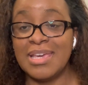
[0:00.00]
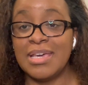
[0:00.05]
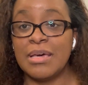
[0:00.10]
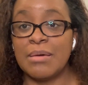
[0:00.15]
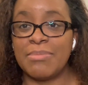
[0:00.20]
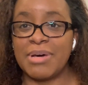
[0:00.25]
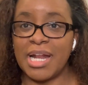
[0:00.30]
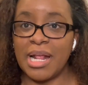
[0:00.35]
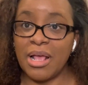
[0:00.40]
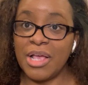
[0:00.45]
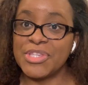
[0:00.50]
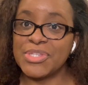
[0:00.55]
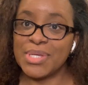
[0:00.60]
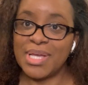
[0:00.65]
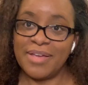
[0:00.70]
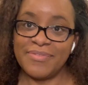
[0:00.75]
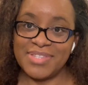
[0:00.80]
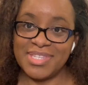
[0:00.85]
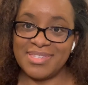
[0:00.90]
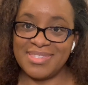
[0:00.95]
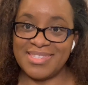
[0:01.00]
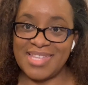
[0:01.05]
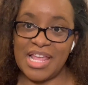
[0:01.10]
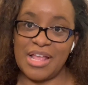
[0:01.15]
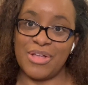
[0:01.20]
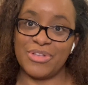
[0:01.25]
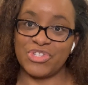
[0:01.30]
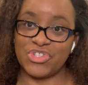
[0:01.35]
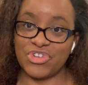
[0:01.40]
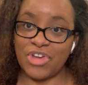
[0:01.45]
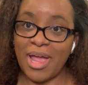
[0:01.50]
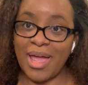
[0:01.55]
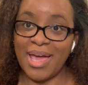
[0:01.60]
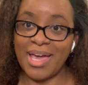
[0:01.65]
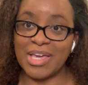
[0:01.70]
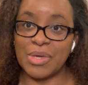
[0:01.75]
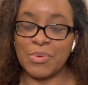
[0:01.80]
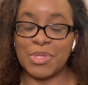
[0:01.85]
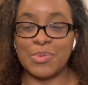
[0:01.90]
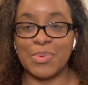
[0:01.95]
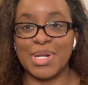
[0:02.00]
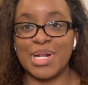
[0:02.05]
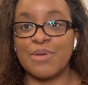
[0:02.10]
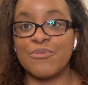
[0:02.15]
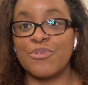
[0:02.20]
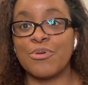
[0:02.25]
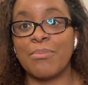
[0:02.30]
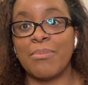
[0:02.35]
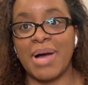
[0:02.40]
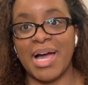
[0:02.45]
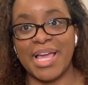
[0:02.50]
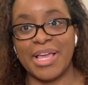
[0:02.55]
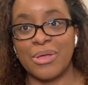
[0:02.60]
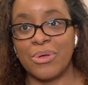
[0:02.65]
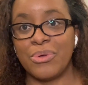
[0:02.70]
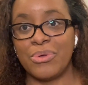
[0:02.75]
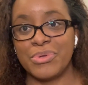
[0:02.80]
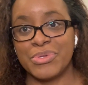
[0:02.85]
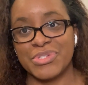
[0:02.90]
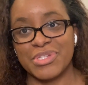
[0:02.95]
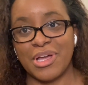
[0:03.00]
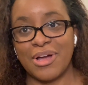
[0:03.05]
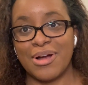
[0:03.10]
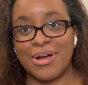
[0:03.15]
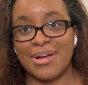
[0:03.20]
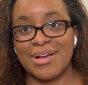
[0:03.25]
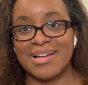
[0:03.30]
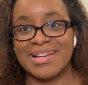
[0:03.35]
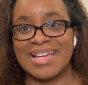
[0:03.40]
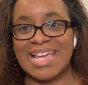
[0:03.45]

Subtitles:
but I also have to stay on track with whatever my goals are